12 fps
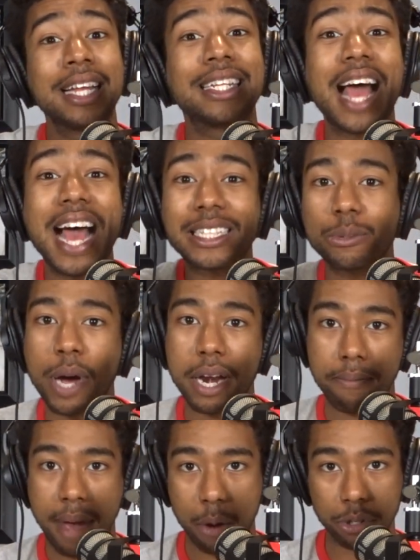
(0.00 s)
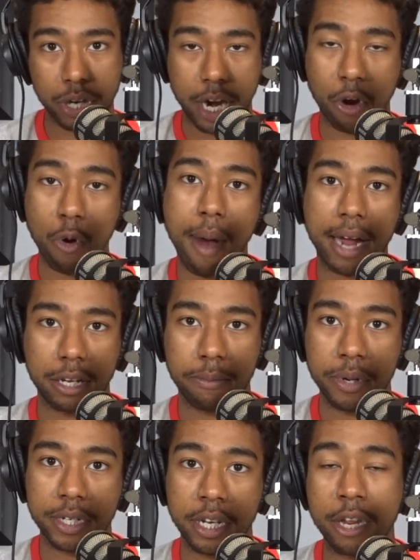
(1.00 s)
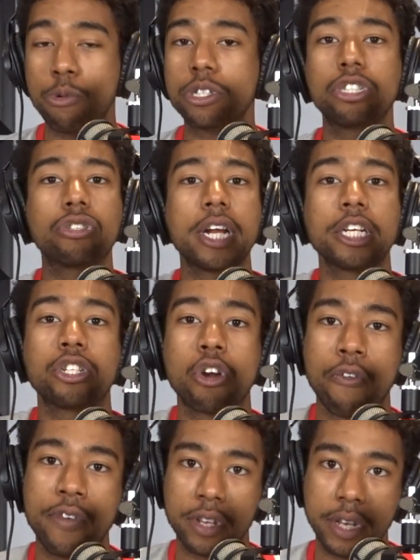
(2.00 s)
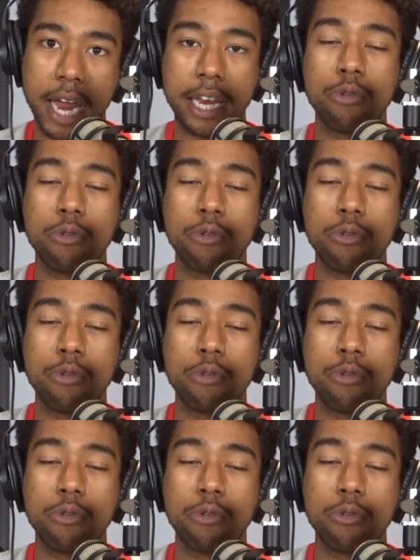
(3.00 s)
That's why the man was trying to go back to prison. He wasn't trying to serve his debt.